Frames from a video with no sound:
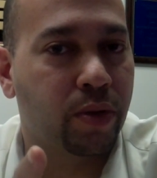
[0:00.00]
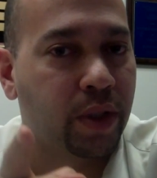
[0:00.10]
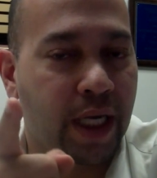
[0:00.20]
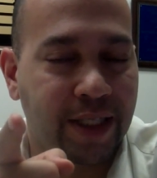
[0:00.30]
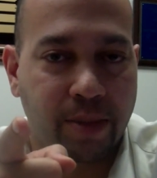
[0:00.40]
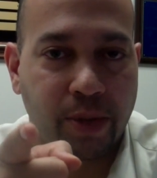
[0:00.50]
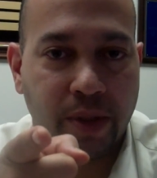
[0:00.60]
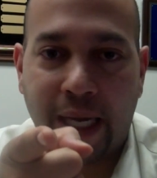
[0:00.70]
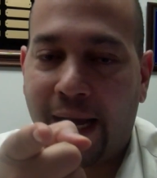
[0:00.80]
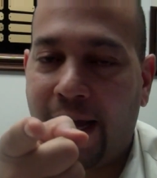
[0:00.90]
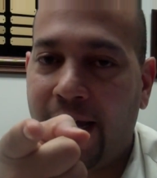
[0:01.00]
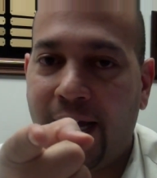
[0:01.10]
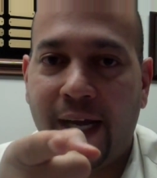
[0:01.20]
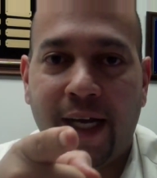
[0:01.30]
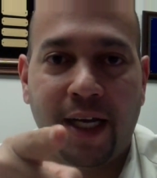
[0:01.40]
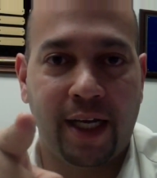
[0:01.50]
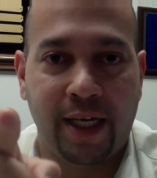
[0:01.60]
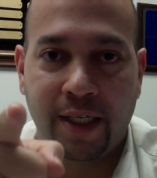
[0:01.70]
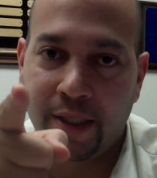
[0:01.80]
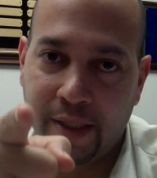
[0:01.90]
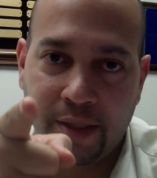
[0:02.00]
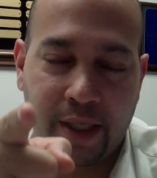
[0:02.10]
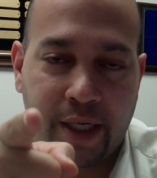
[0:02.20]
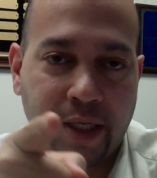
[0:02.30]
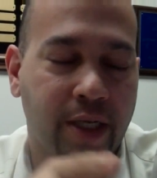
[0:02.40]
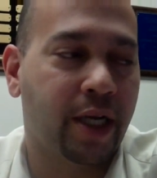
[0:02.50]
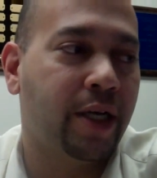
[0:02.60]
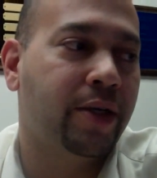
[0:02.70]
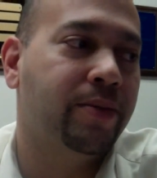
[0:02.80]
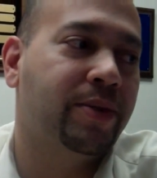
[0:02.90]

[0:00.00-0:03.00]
You're not supposed. There you go.